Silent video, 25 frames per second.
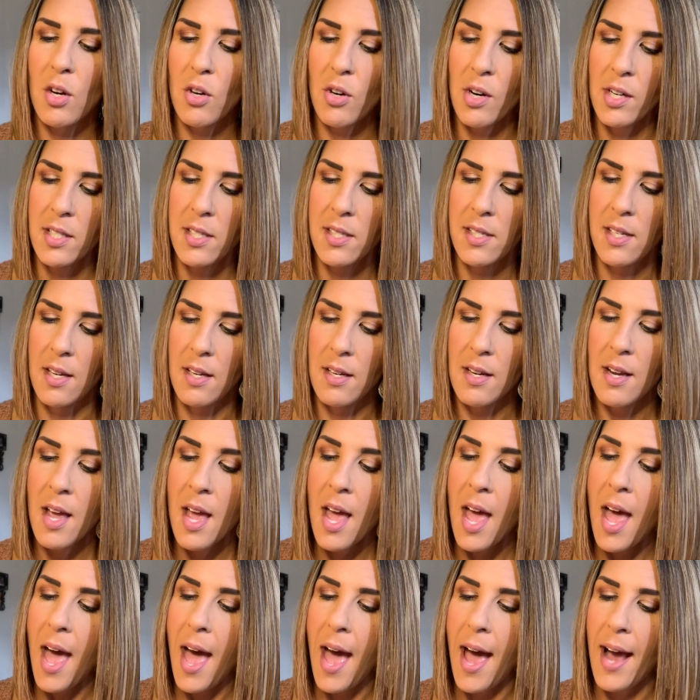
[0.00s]
Kristen.
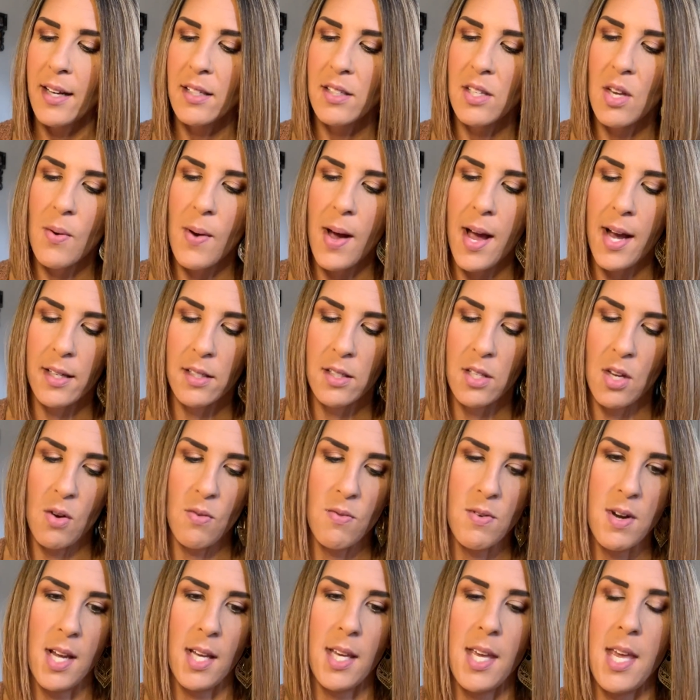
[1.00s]
XOXO
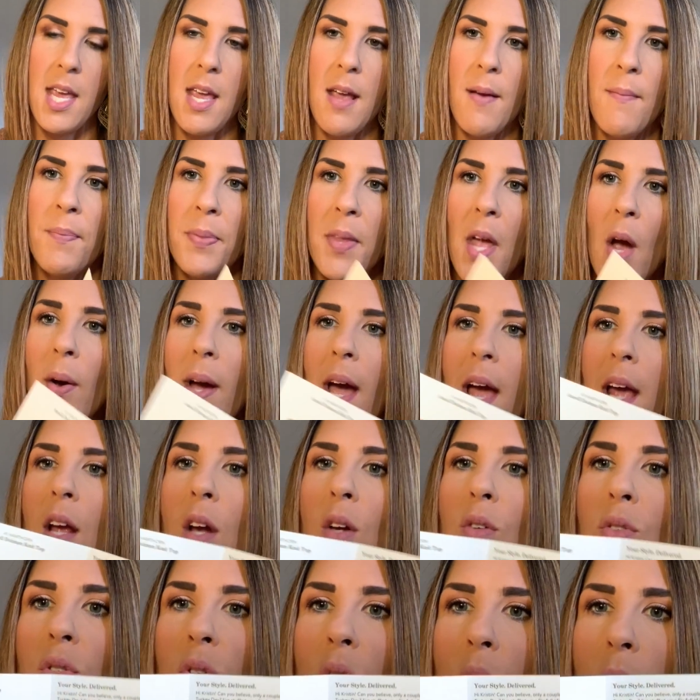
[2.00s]
Nikki.
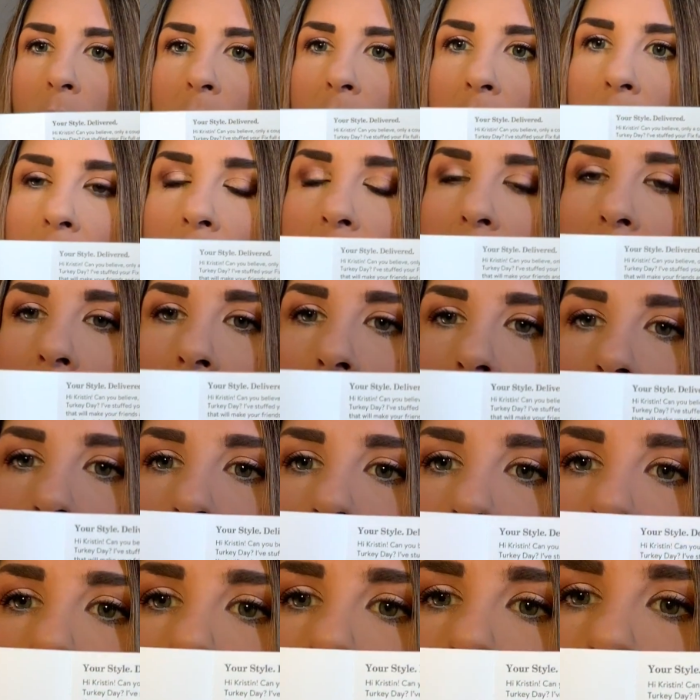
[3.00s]
Okay, so here is
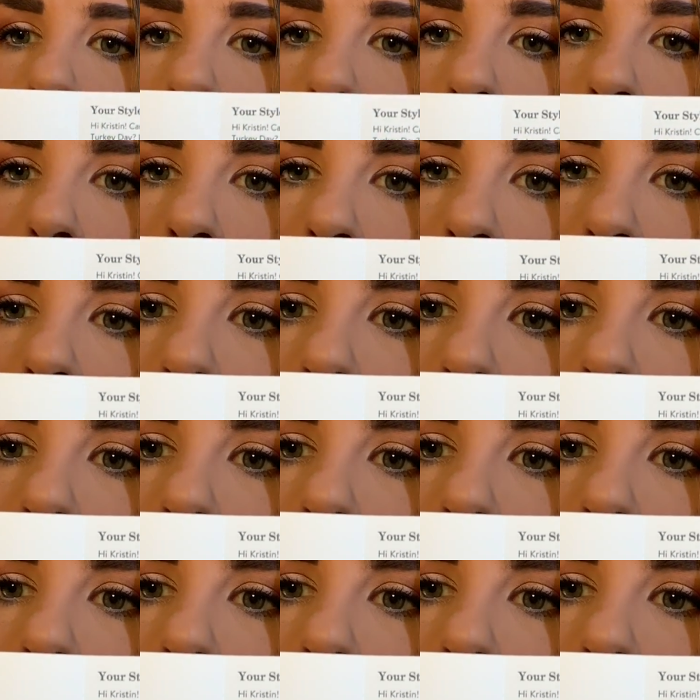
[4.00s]
my